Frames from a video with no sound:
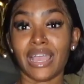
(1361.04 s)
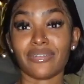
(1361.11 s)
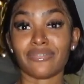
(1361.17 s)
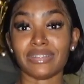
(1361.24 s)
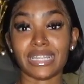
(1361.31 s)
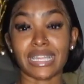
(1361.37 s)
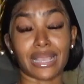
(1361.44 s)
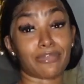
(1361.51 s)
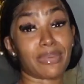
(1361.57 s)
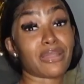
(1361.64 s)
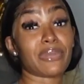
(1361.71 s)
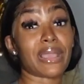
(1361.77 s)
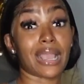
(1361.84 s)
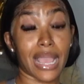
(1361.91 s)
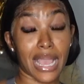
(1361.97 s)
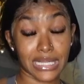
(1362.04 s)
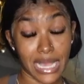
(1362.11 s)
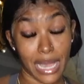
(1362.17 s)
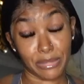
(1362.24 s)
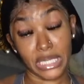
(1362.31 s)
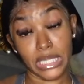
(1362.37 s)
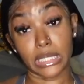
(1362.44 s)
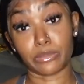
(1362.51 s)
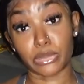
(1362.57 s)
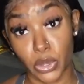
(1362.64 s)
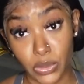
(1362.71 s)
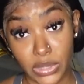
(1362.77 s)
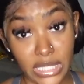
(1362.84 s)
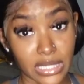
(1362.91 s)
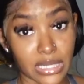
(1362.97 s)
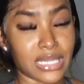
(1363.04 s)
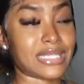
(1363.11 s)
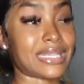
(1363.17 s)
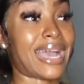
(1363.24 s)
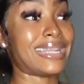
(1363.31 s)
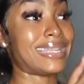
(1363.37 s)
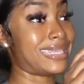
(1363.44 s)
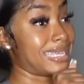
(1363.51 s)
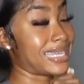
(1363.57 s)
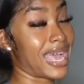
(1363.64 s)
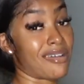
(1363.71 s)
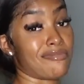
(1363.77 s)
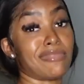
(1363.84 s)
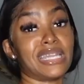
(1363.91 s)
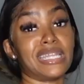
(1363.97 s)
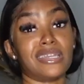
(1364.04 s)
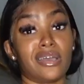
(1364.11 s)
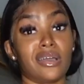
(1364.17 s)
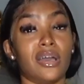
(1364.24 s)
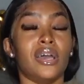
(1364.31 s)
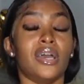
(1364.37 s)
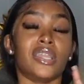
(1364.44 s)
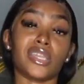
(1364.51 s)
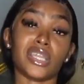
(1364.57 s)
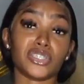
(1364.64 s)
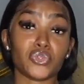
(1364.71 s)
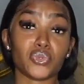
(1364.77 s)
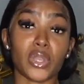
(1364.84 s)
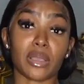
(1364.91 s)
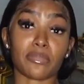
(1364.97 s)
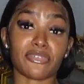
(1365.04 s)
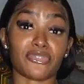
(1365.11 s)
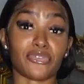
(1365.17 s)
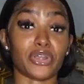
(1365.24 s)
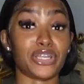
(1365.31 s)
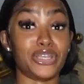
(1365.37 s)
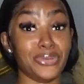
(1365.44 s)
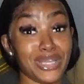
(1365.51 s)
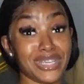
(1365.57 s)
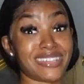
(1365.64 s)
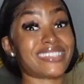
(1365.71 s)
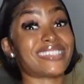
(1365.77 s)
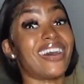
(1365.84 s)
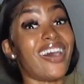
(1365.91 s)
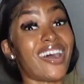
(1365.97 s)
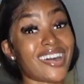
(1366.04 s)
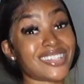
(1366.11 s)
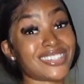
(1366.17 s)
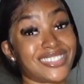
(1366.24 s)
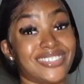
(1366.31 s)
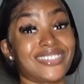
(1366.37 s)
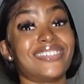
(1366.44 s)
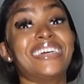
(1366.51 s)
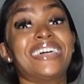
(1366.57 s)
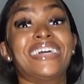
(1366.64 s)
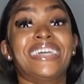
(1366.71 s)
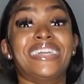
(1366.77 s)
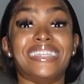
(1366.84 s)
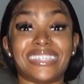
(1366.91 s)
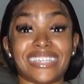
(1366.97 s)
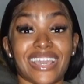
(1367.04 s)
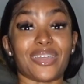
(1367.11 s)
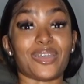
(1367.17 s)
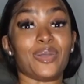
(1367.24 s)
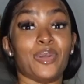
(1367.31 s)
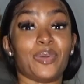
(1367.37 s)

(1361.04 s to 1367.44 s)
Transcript: Really like, by the way guys, I'm a little bloated because I did have my dinner not too long before doing this haul, so yeah.